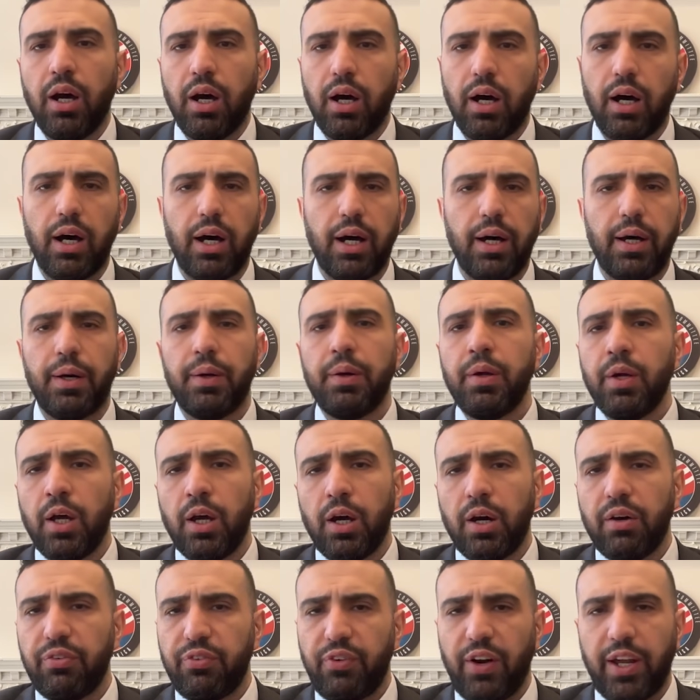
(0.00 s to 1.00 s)

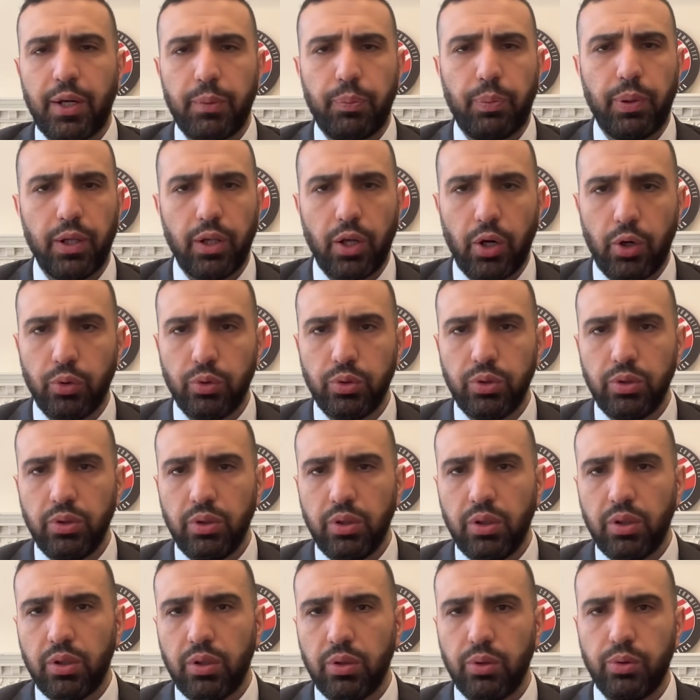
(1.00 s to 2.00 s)
Frank Pallone,
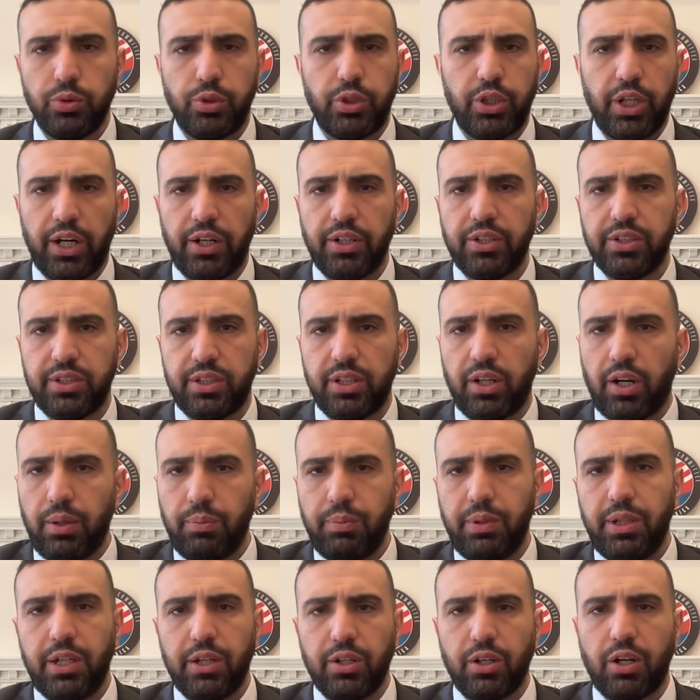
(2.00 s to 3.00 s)
who chairs the
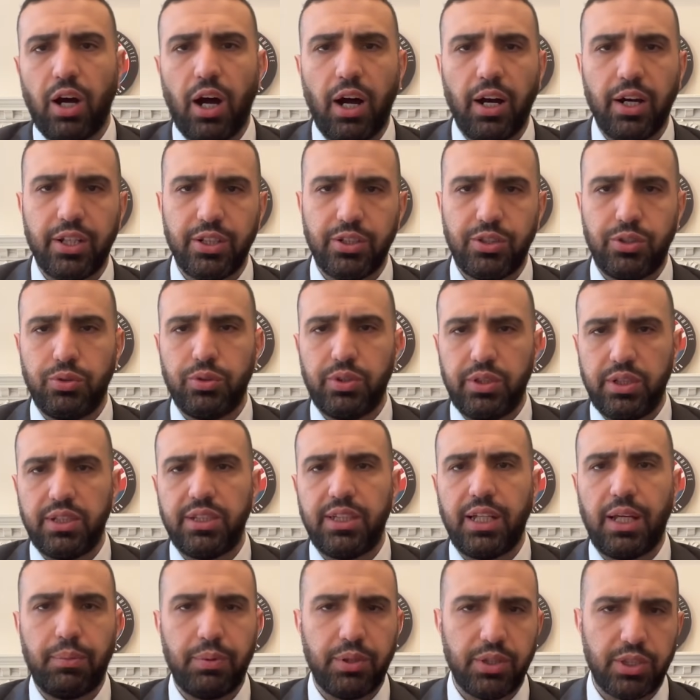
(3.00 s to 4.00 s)
Armenian caucus. You see
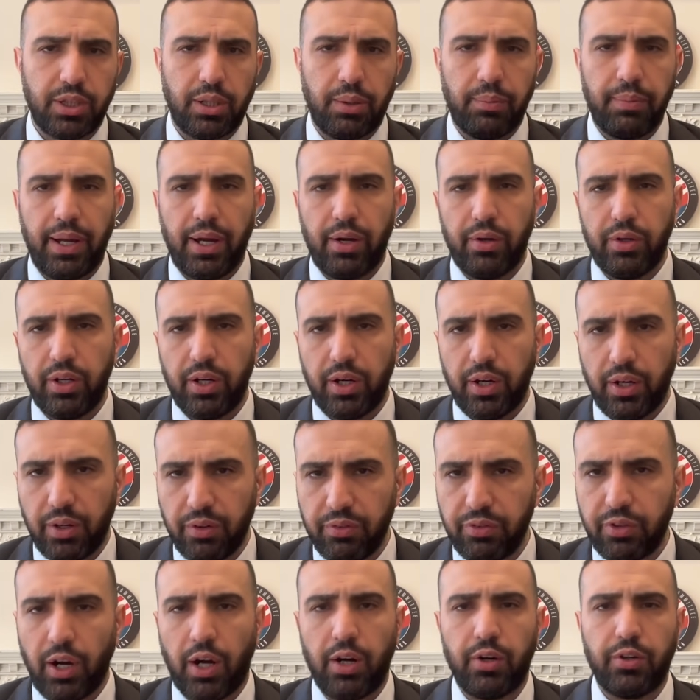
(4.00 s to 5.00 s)
statements come out
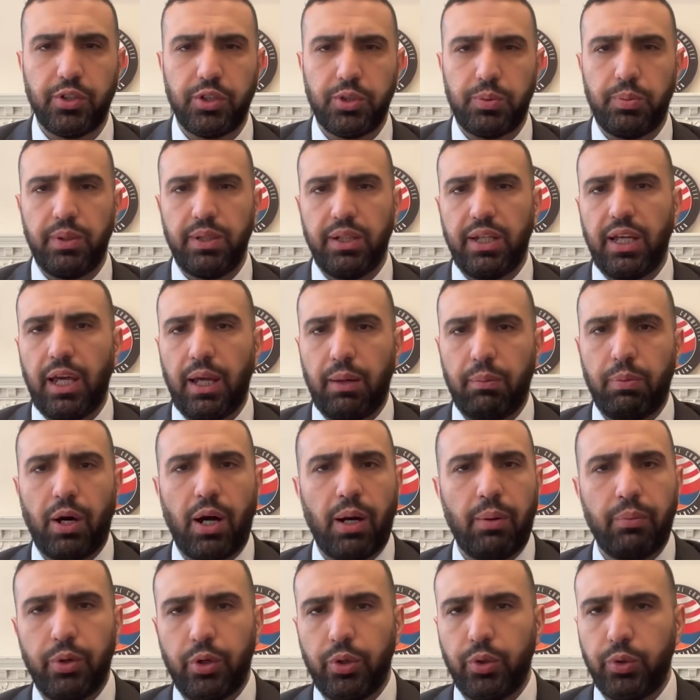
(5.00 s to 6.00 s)
of Congressman Gabe
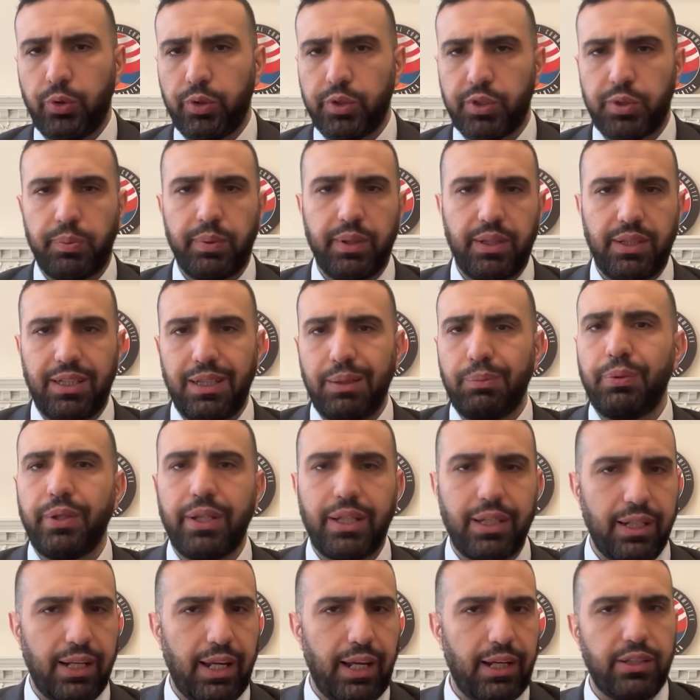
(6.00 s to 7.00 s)
Amo, who has been deeply
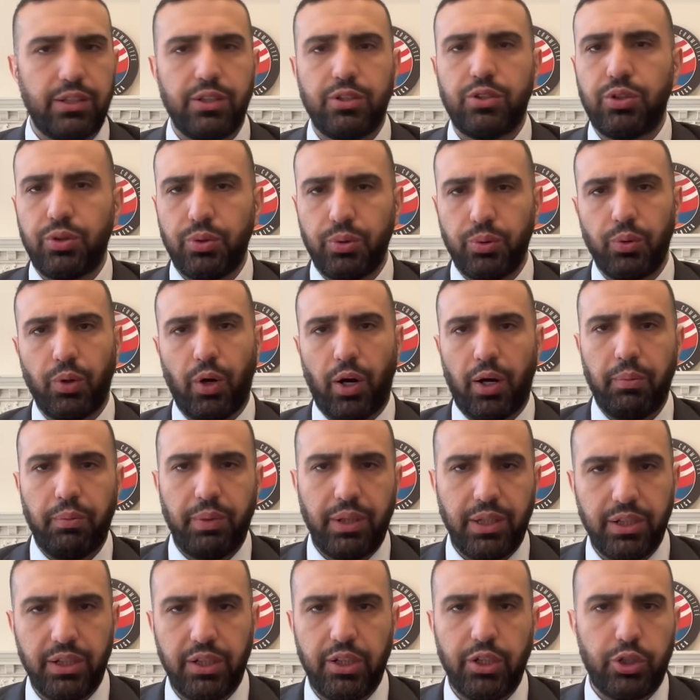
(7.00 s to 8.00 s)
connected to
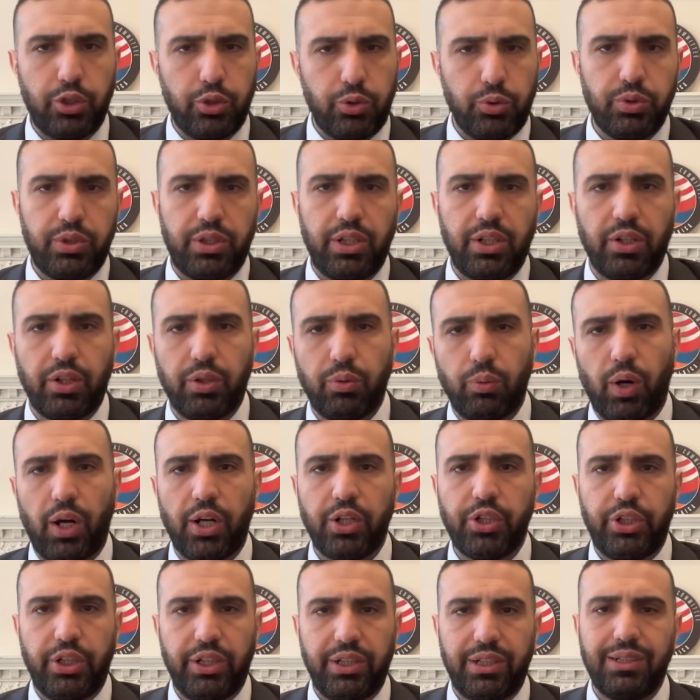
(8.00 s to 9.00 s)
Armenian issues here in
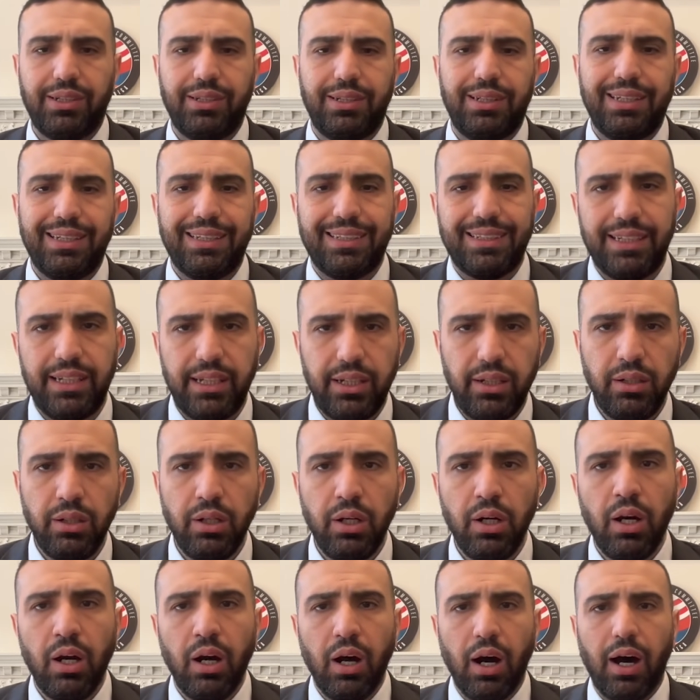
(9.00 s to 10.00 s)
Washington, D.C.
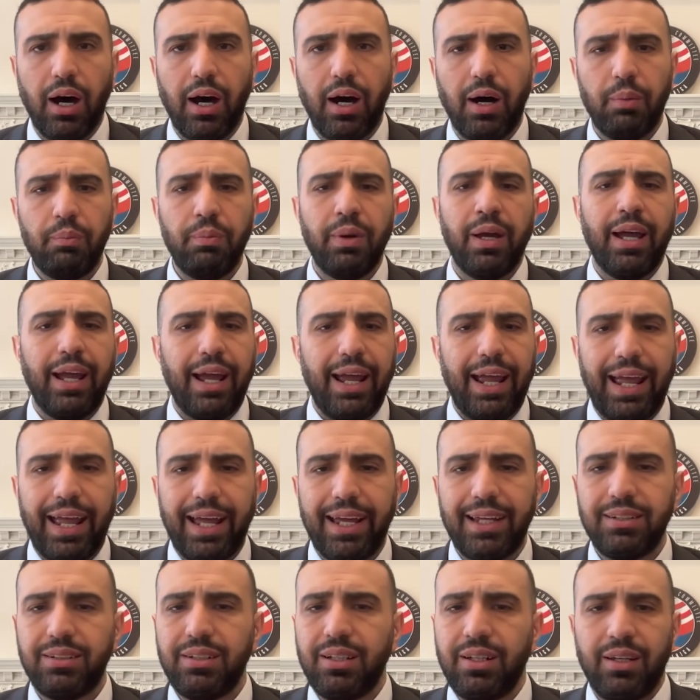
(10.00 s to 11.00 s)

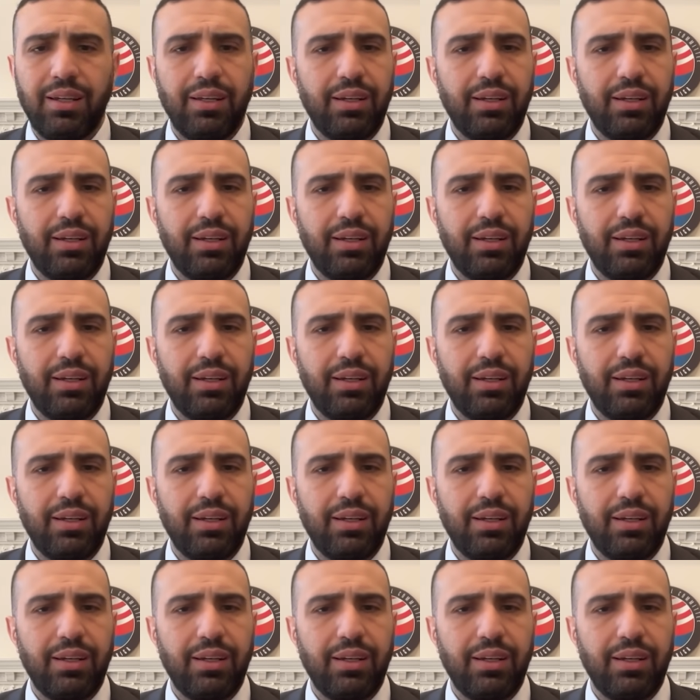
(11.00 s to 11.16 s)
And